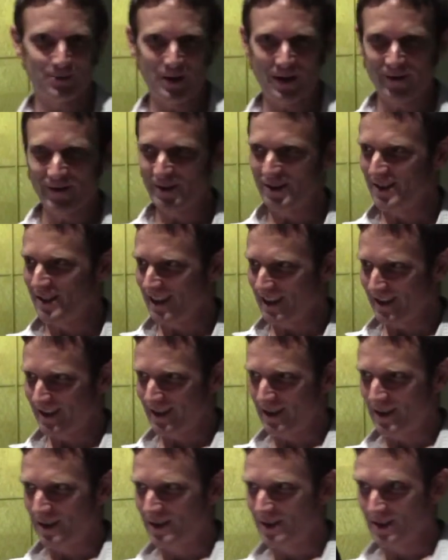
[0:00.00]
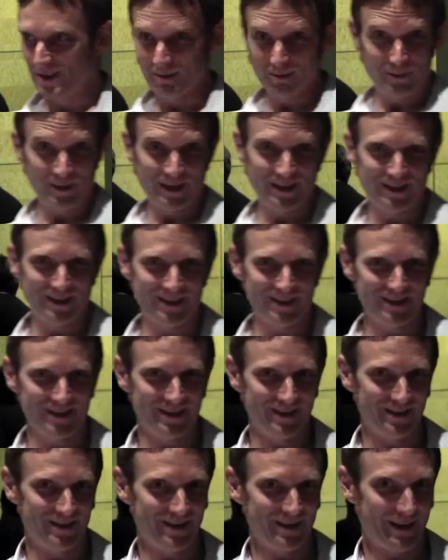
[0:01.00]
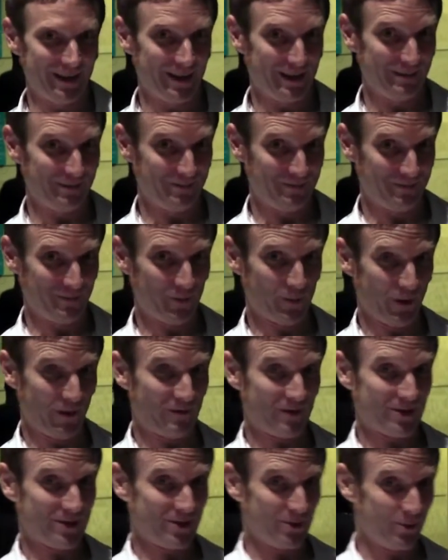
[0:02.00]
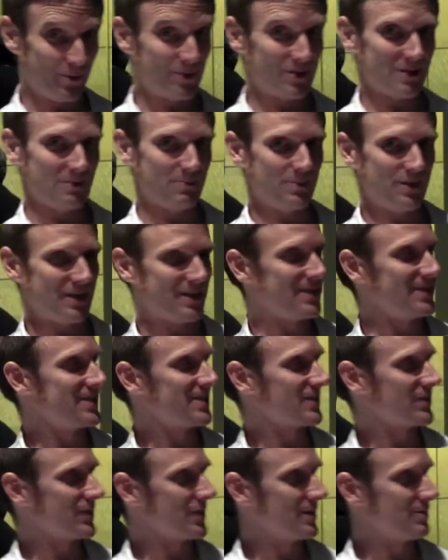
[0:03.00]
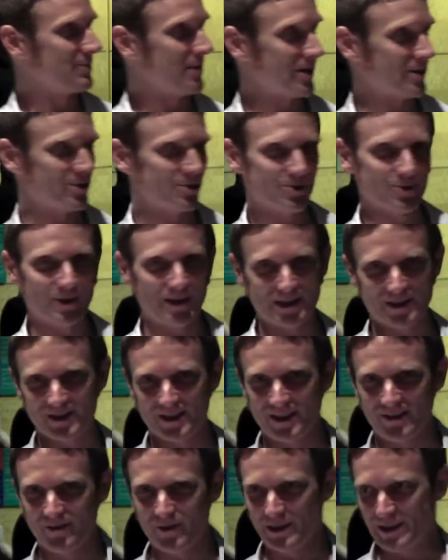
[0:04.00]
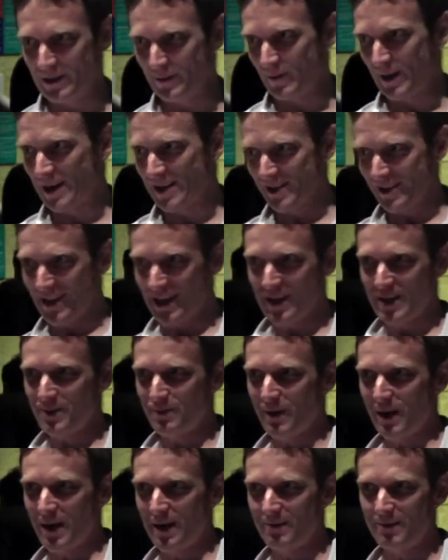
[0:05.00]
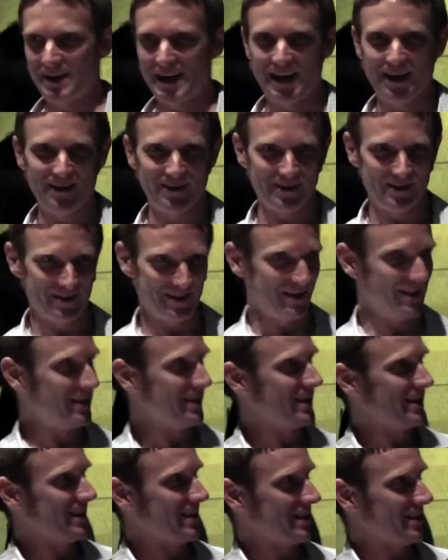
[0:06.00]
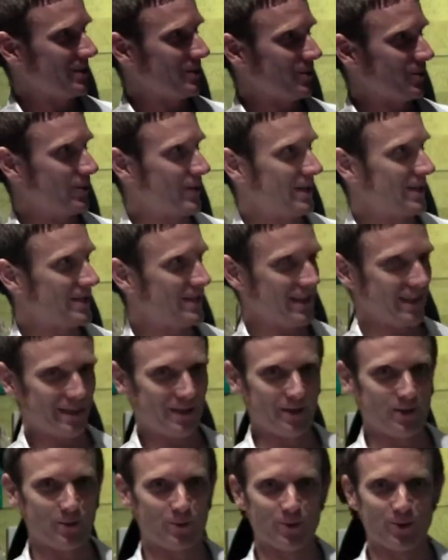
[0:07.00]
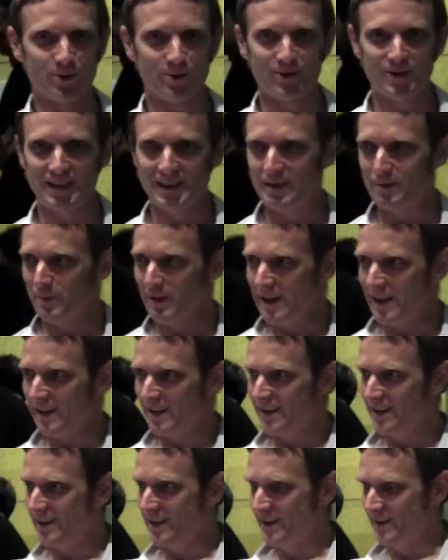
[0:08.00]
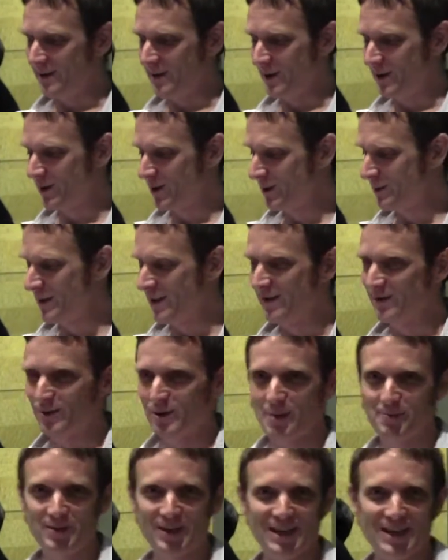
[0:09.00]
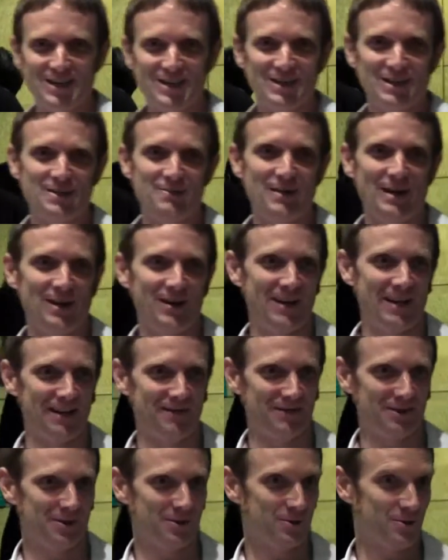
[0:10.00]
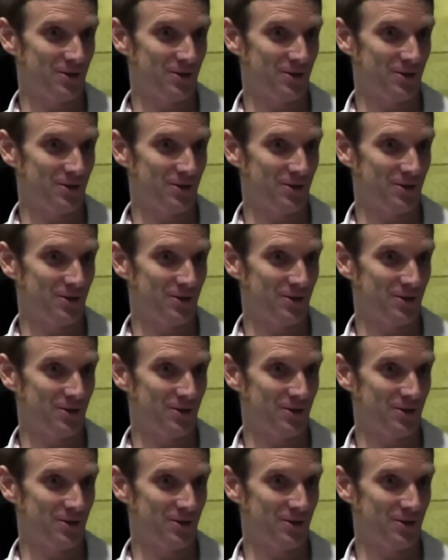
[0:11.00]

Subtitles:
the reference, that's Slim Pickens, and reference to Slim Pickens from Dr. Strangelove when he writes the H-bomb down and creates the end of the world. And we had a little bit of trepidation about having